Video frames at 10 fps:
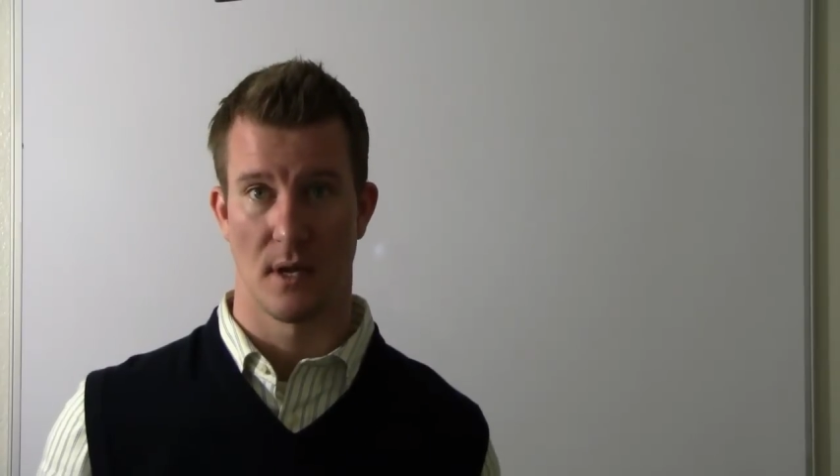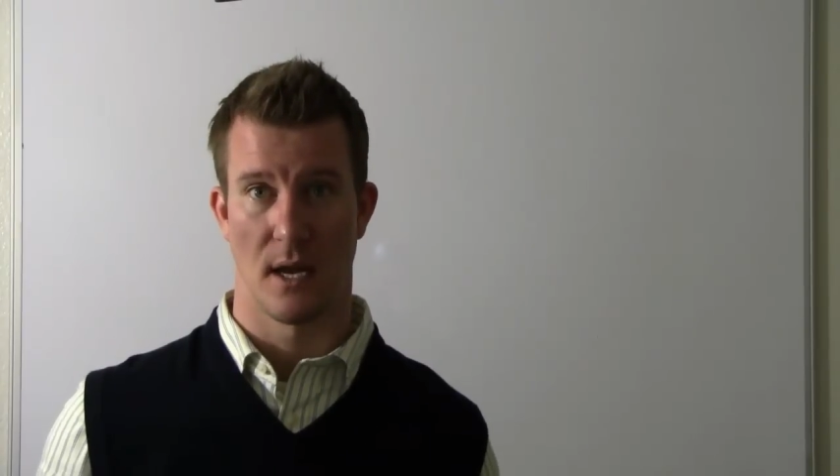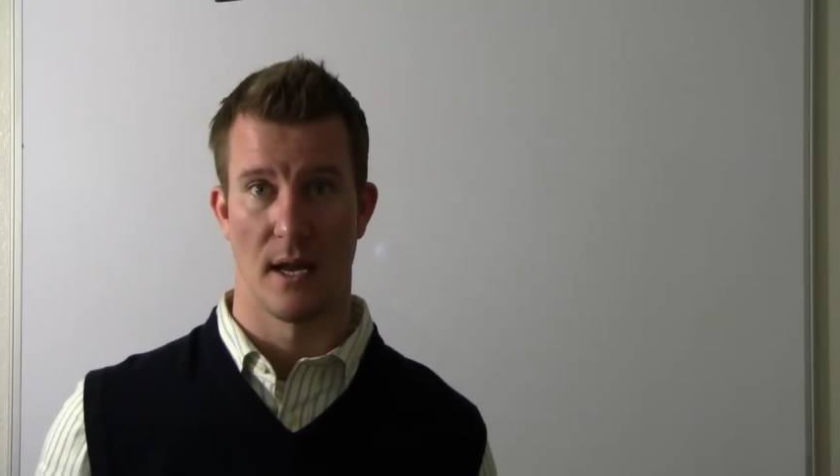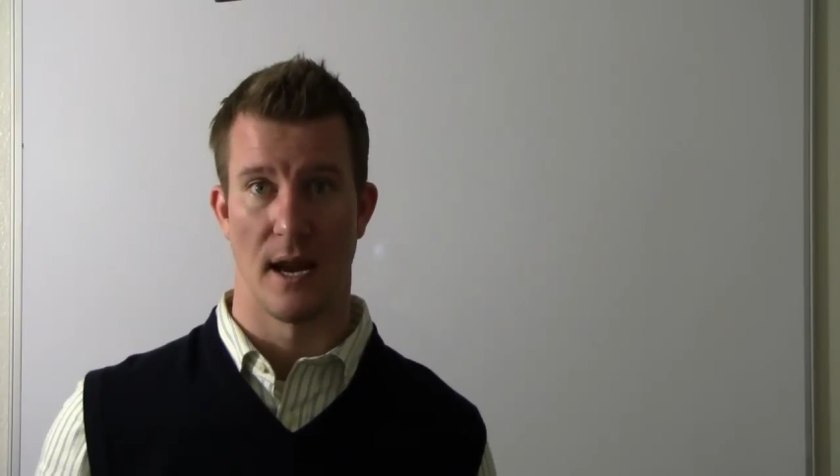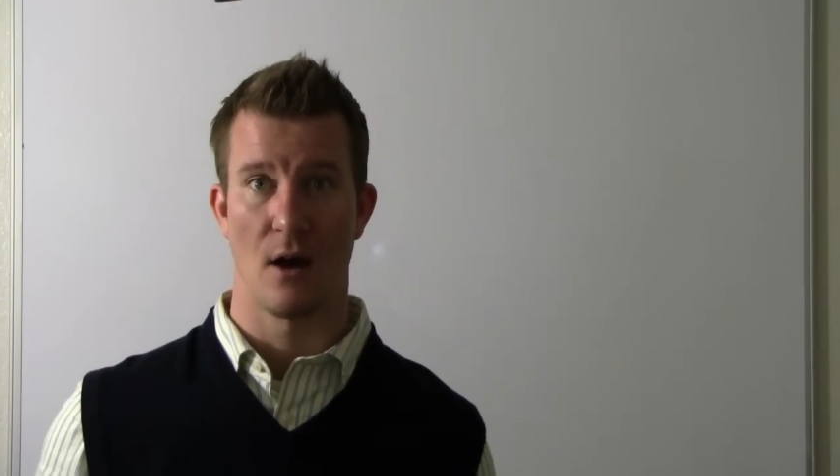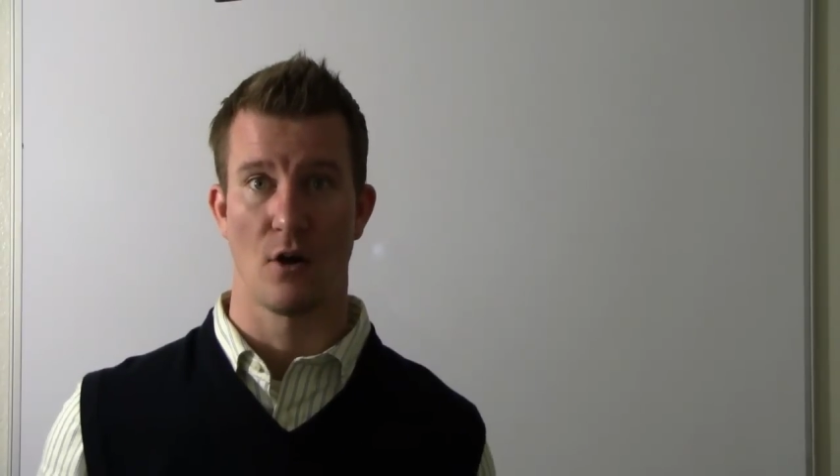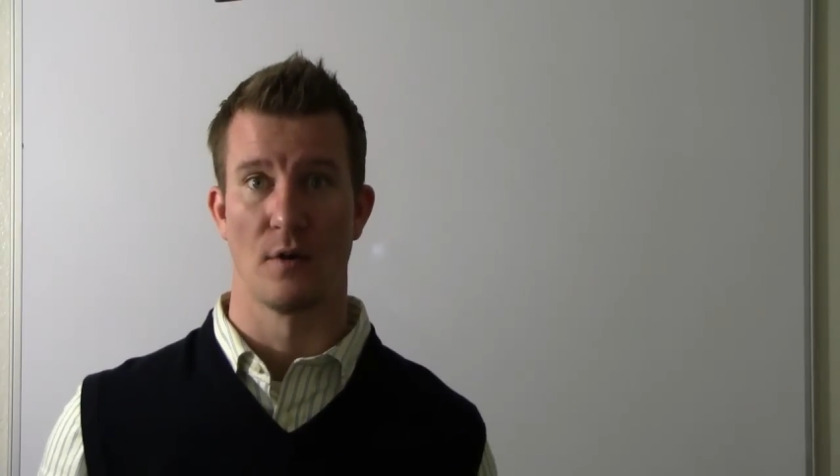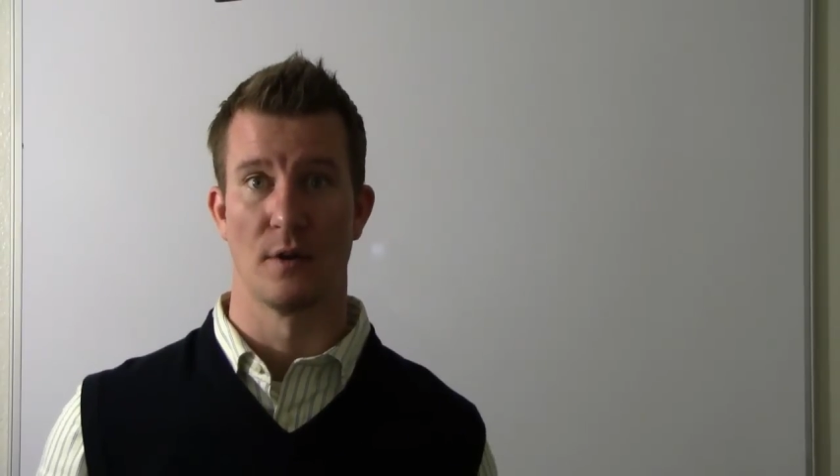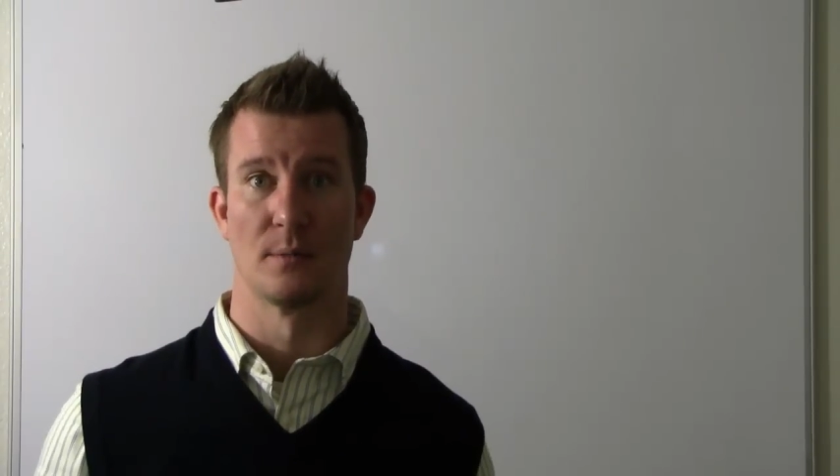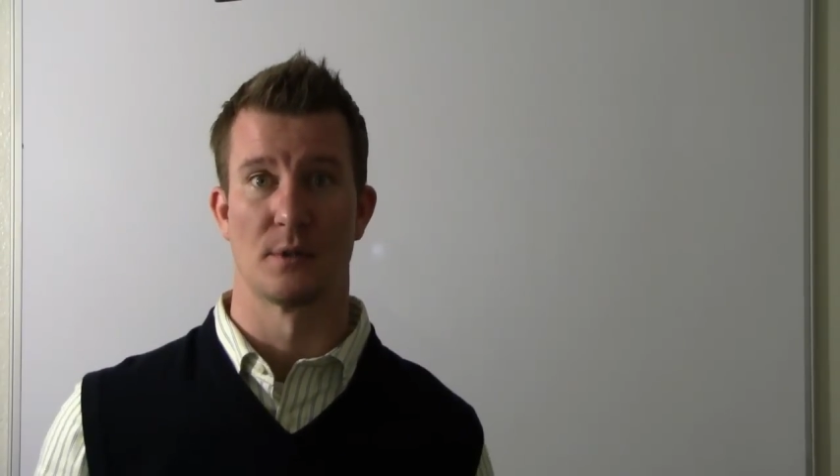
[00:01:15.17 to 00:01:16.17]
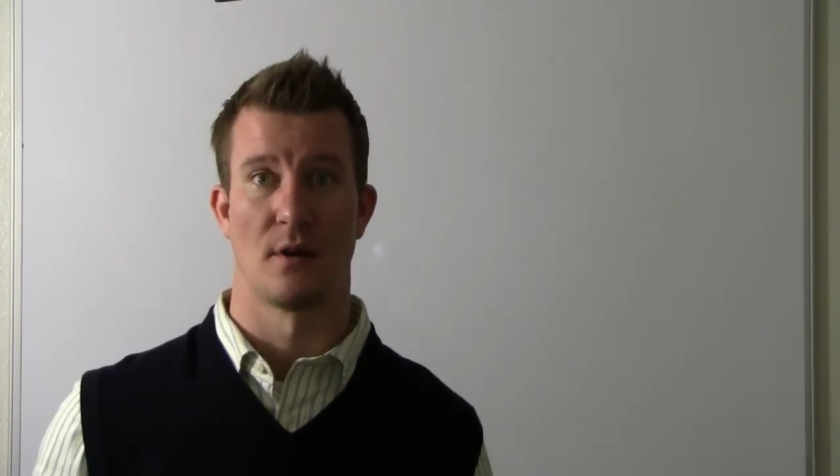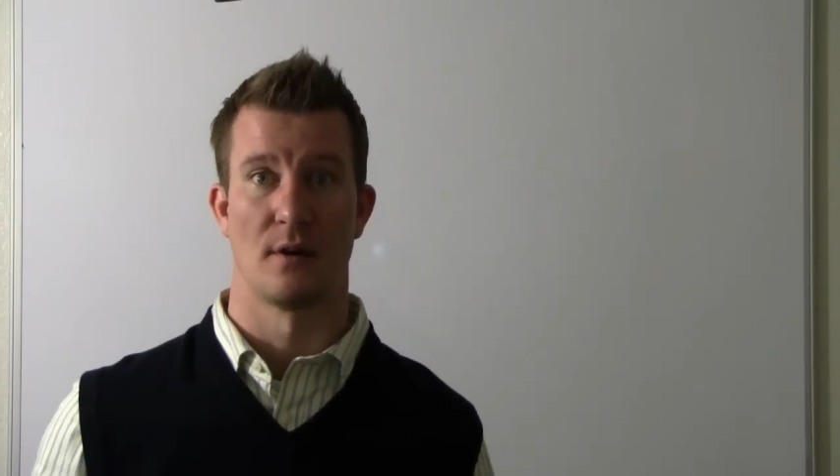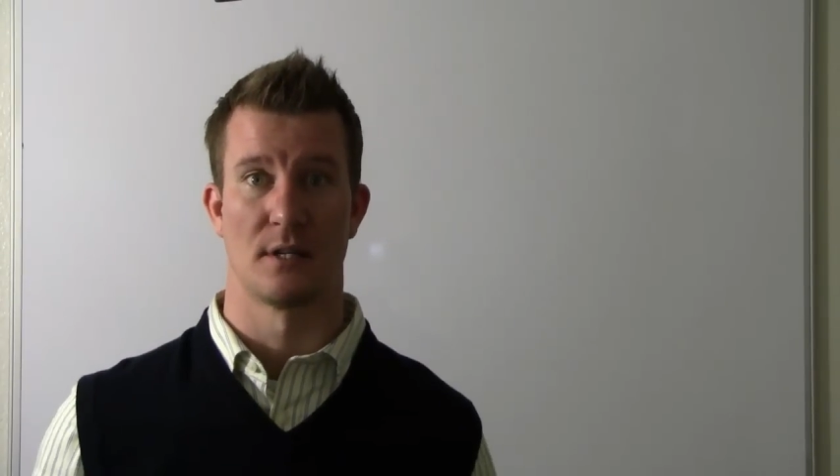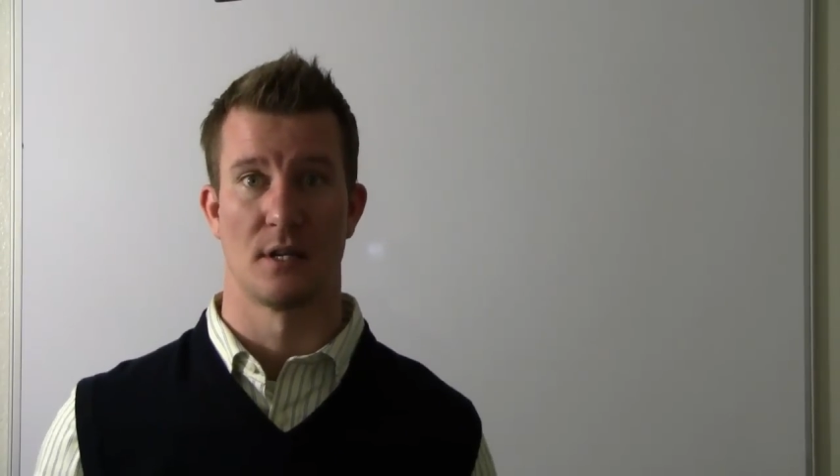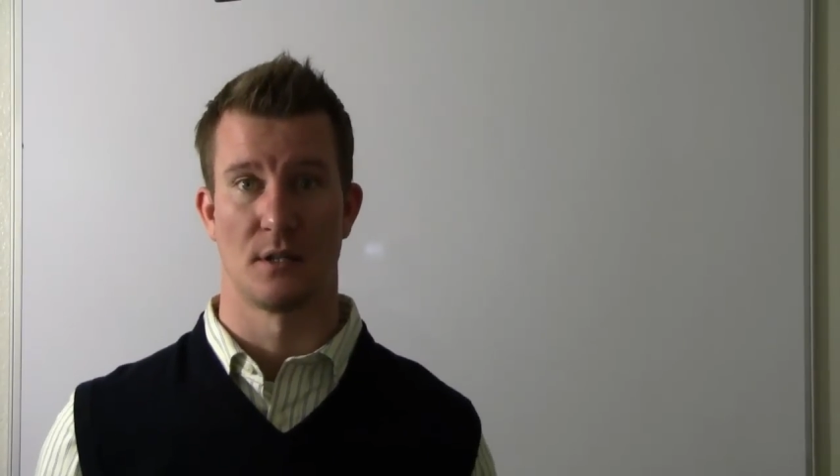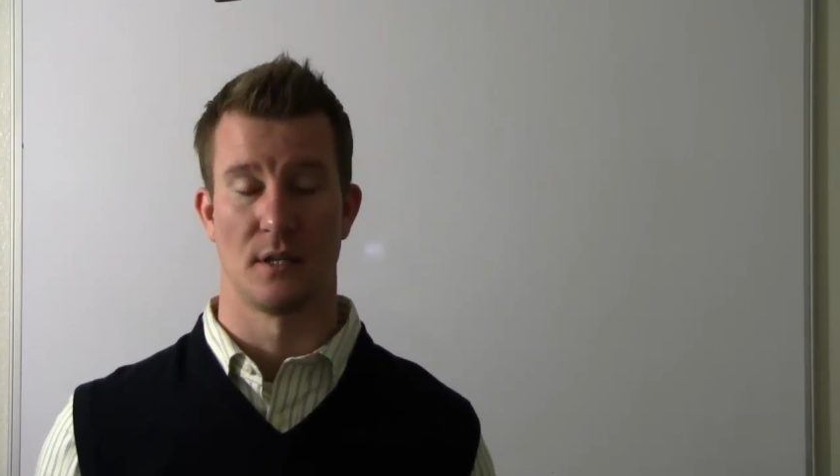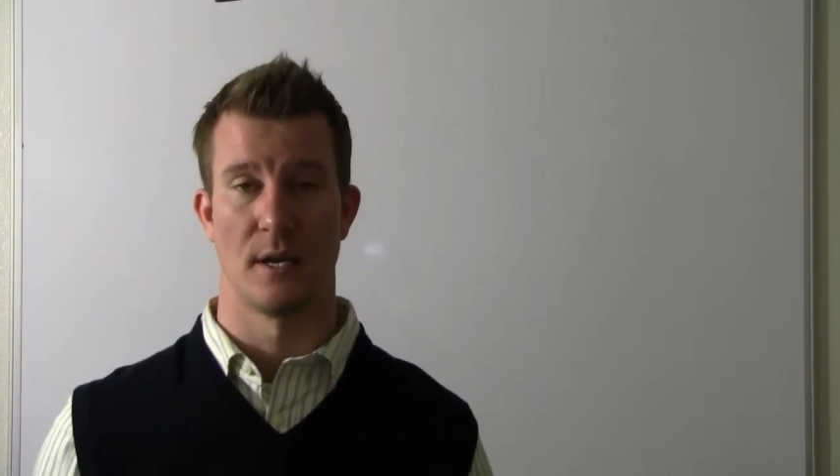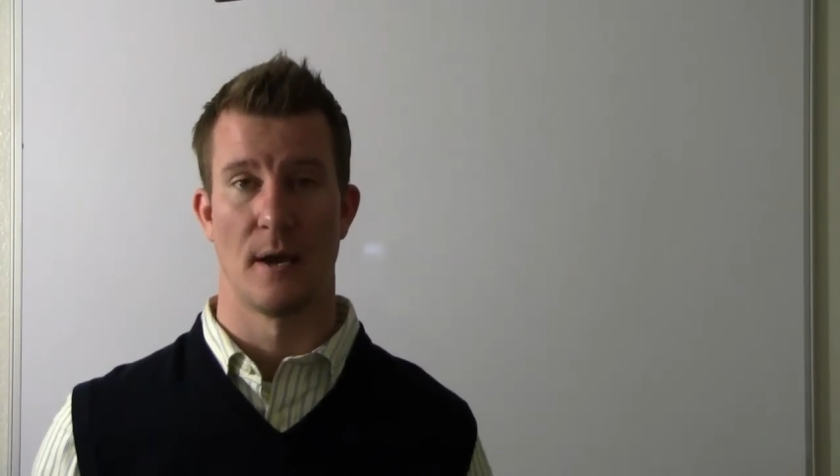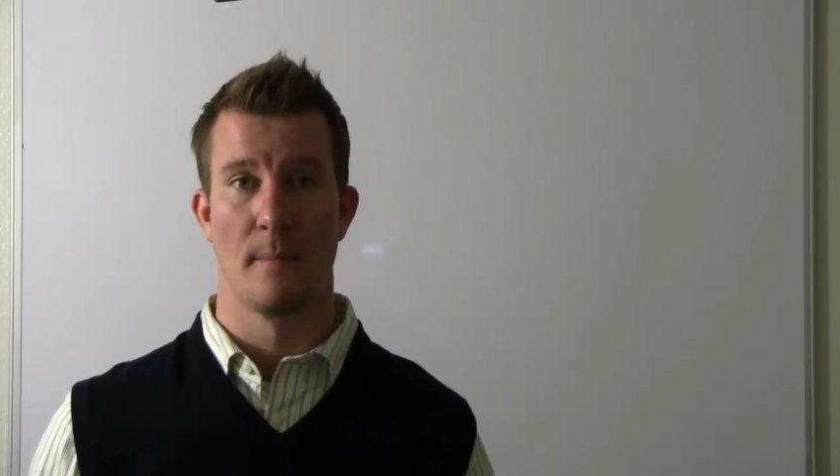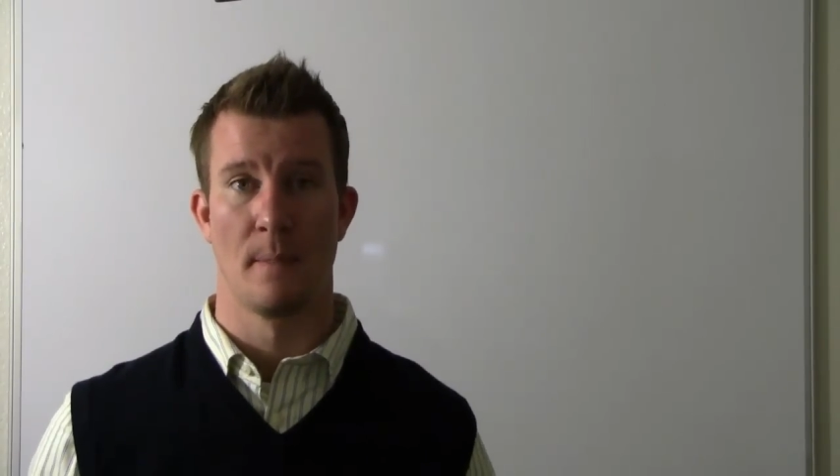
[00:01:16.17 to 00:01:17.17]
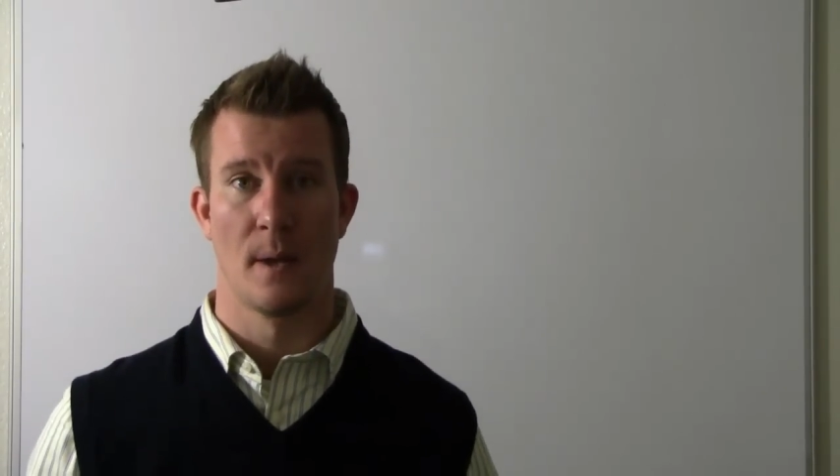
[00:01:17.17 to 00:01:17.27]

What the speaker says: And algorithms are essentially